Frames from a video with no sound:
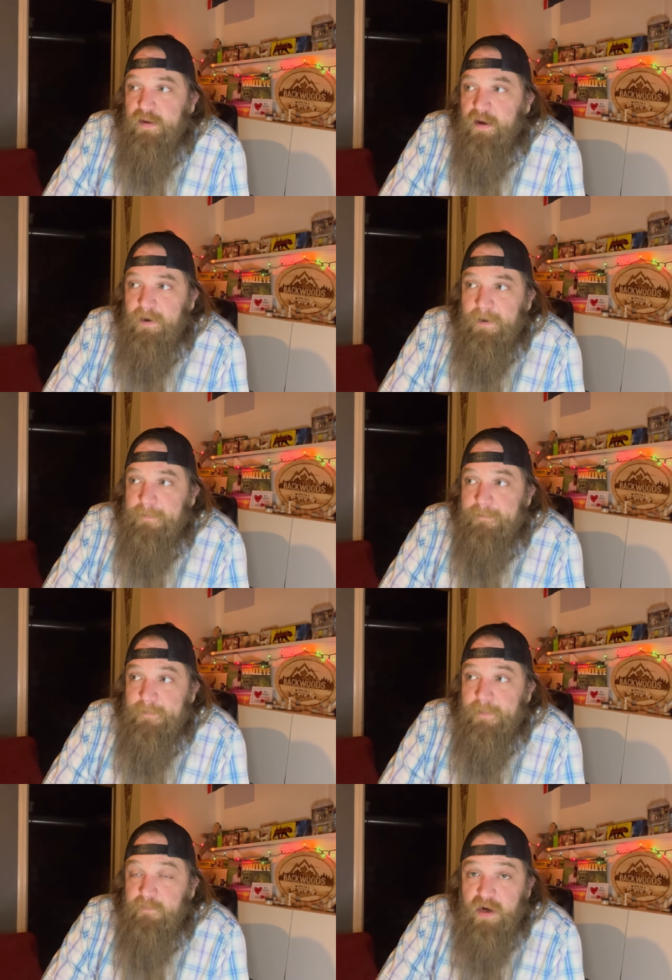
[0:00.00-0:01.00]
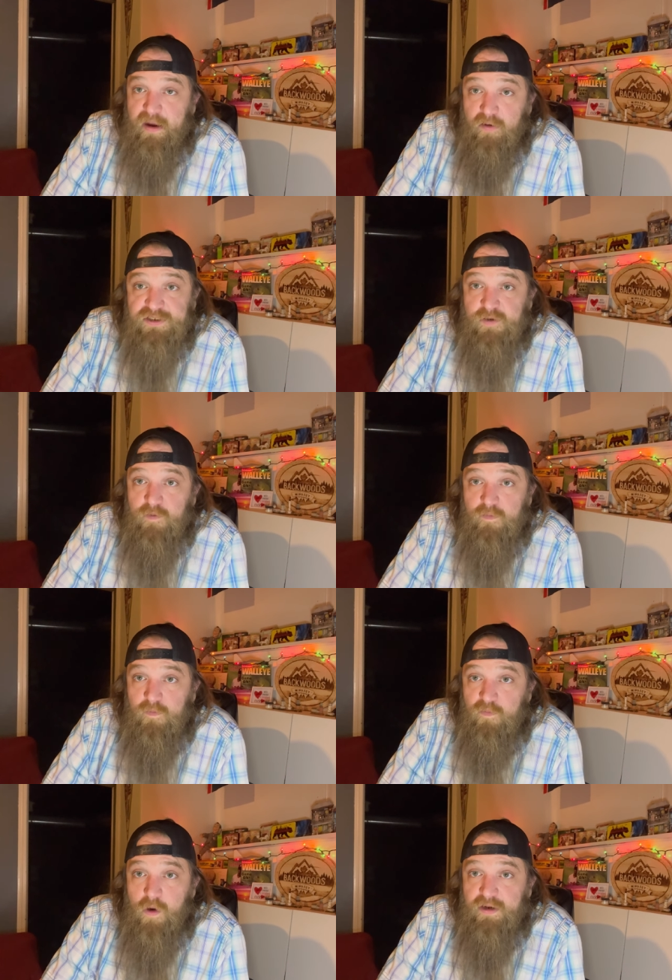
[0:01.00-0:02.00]
But I also
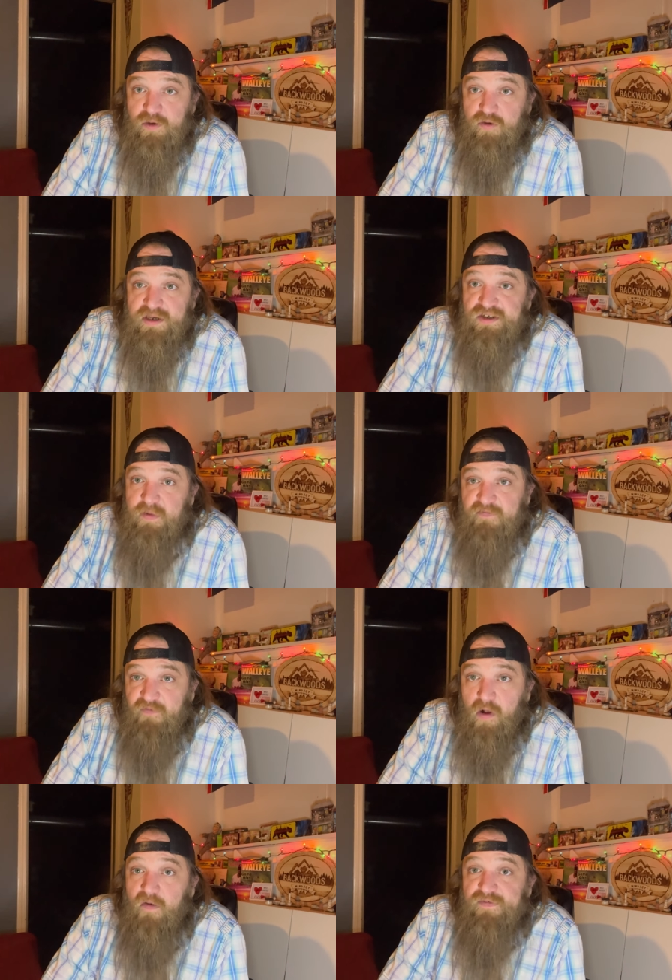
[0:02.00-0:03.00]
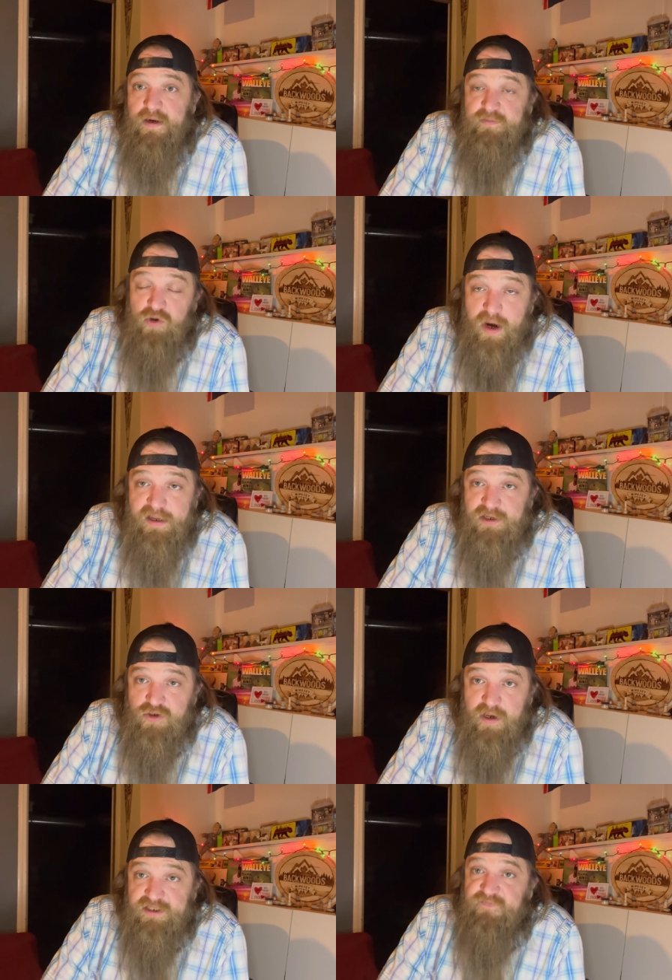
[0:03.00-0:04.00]
want you guys to be involved, and I'm trying to get you
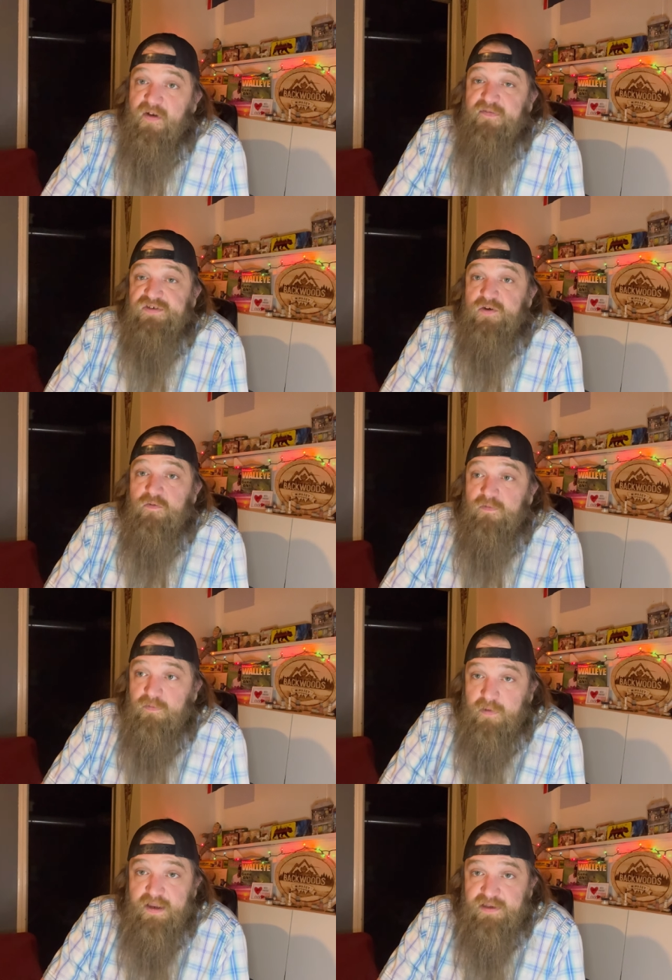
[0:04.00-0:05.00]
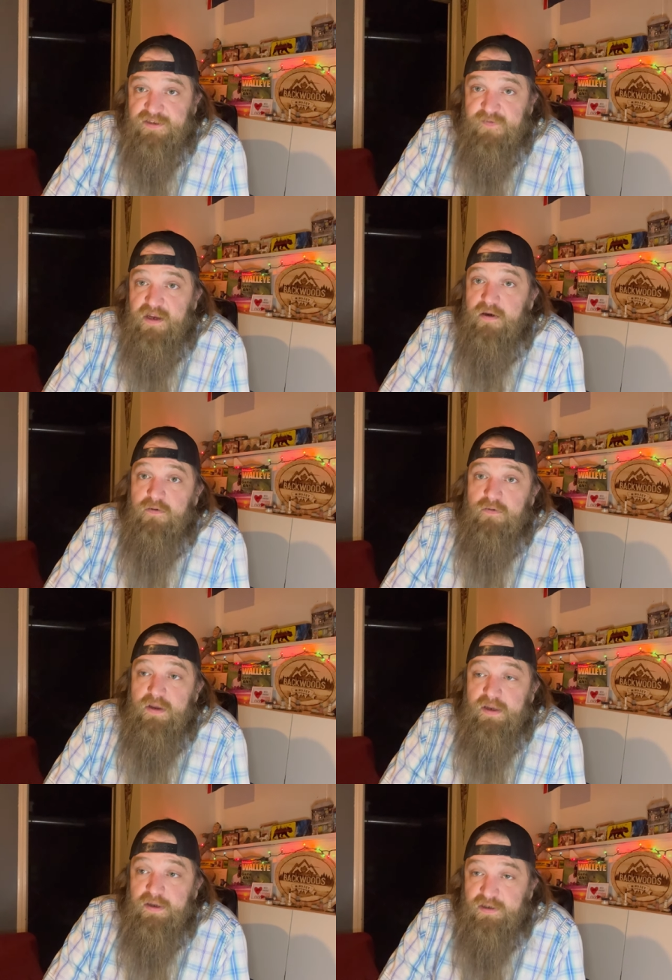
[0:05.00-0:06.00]
guys involved. So like this video,
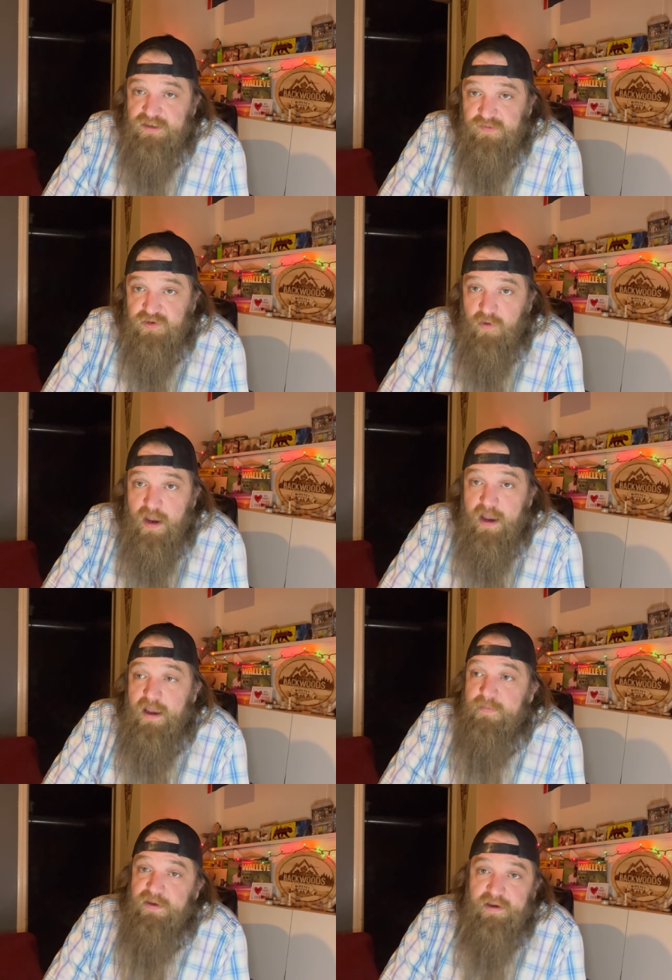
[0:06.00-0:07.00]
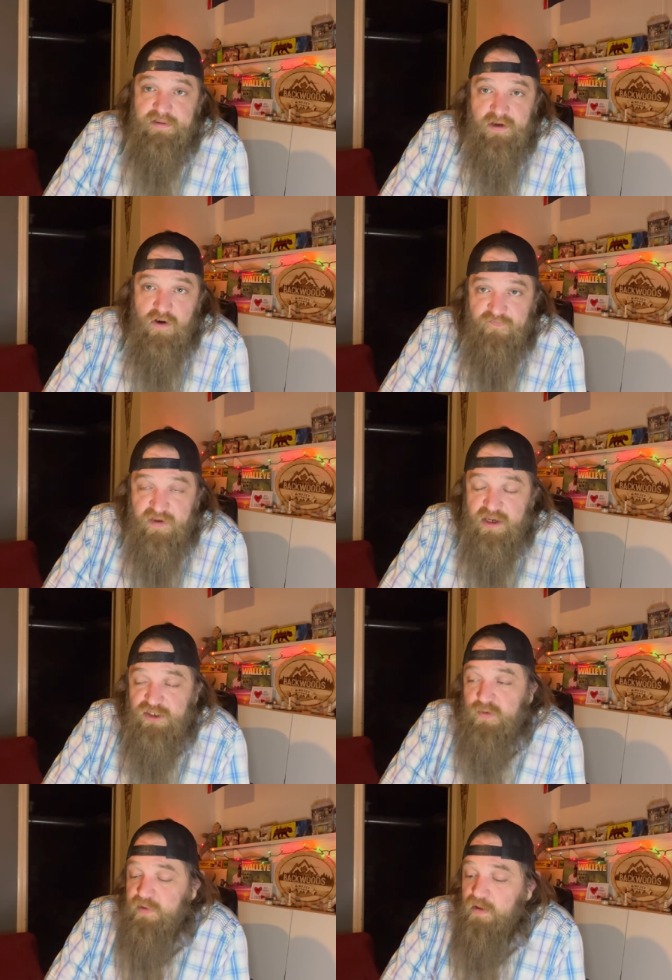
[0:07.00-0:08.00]
subscribe, hit the
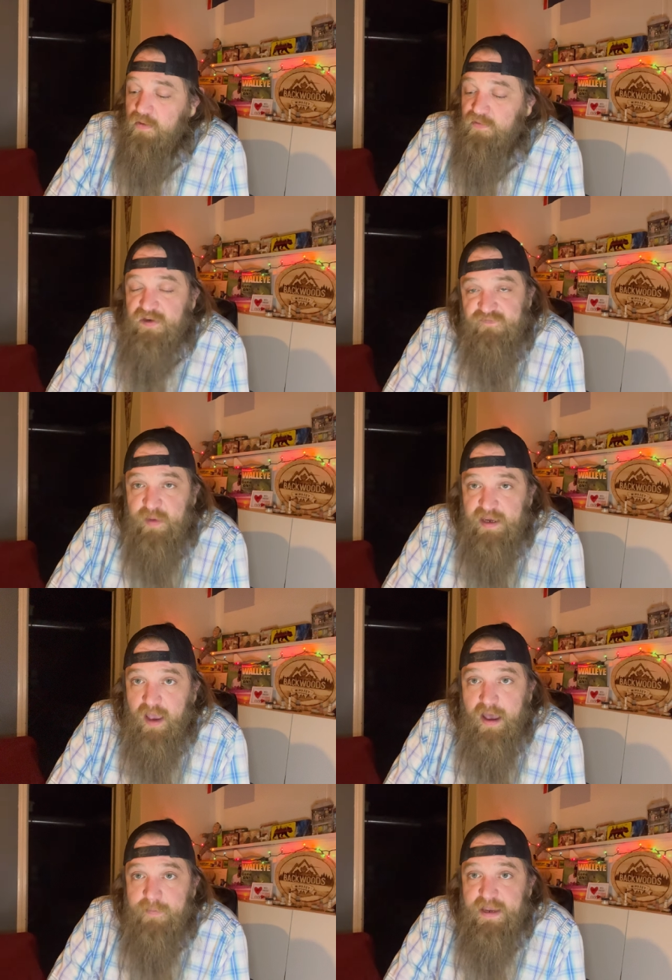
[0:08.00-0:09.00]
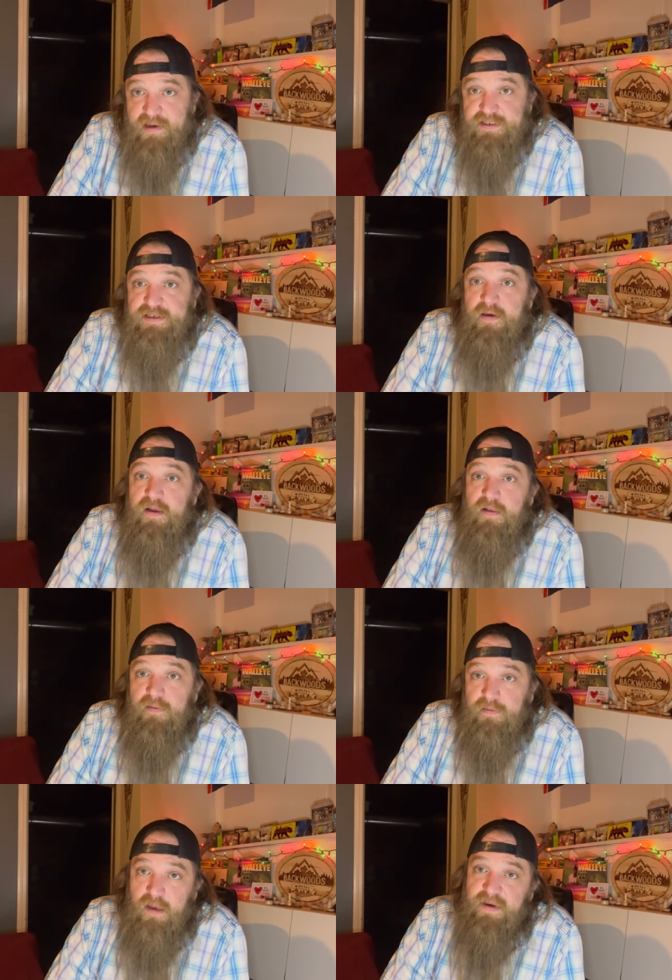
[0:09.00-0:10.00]
notification bell, leave me comments.
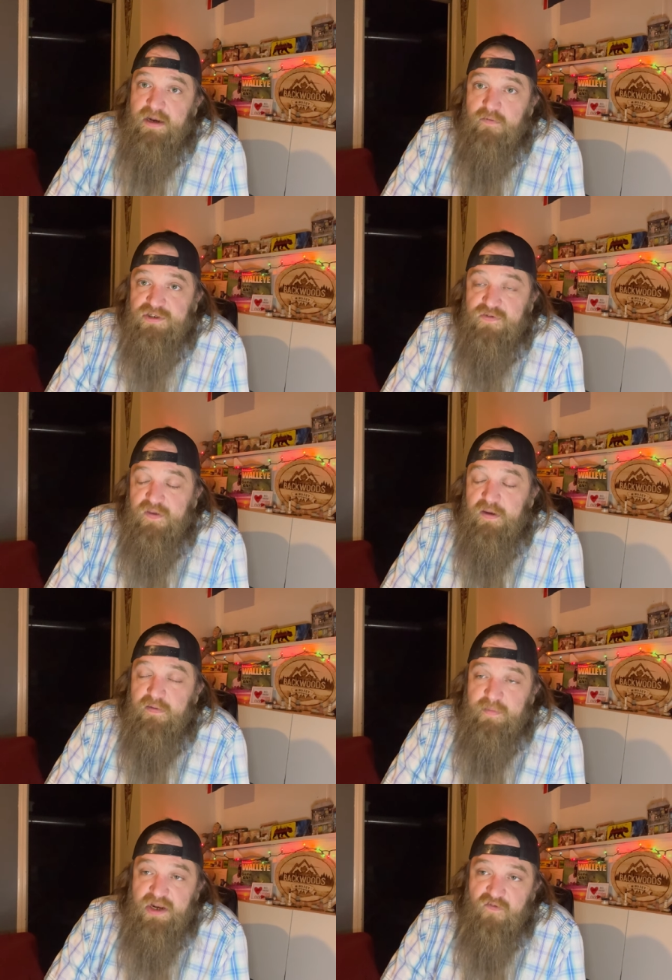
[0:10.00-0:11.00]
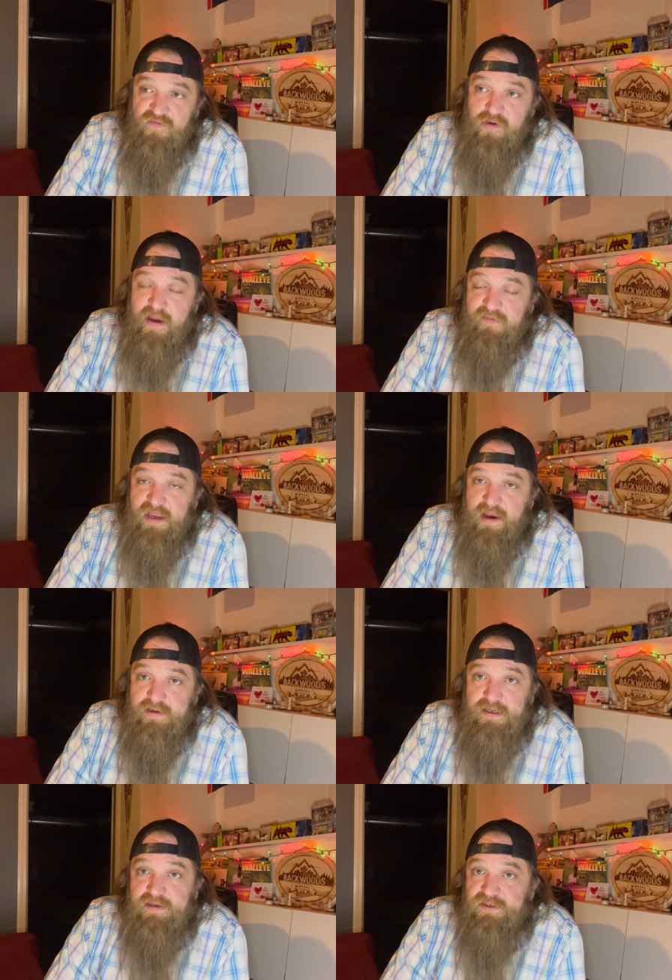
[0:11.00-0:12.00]
Let me know what you think. Let me know if you have any
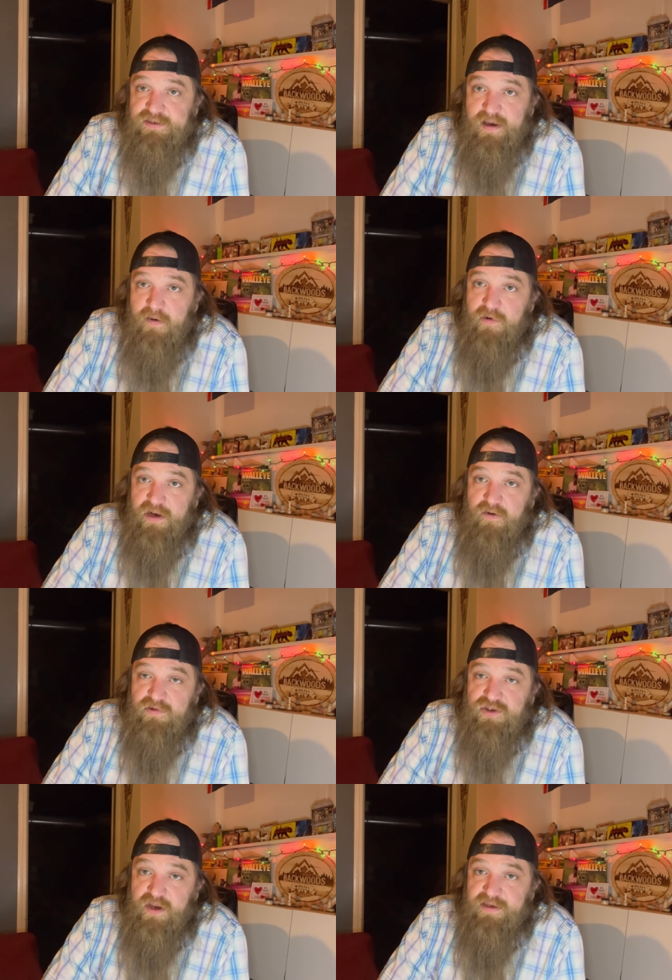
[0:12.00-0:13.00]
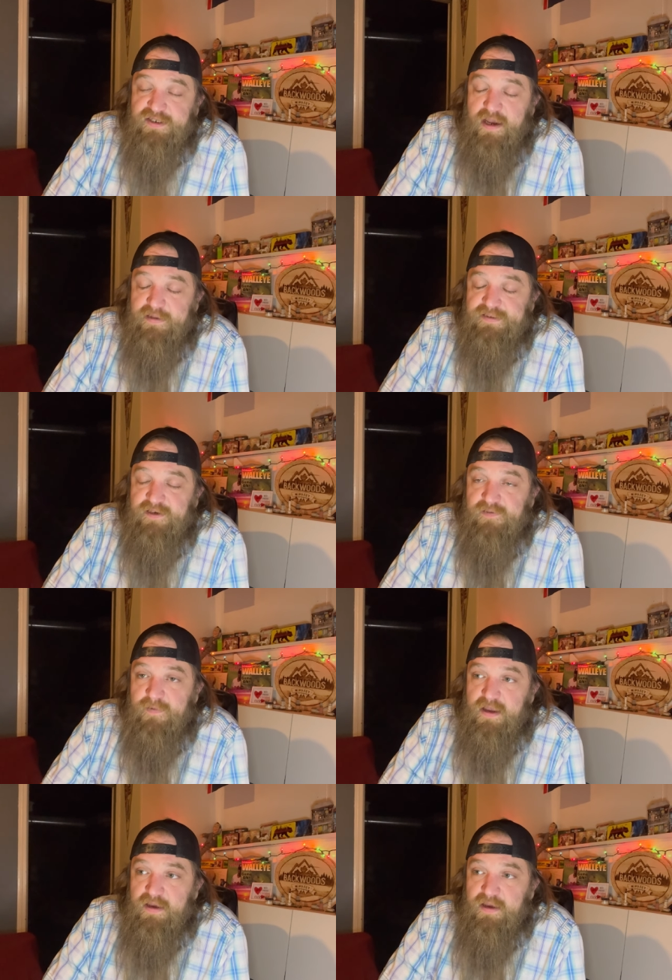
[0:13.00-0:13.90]
ideas. I want to hear what you guys got. So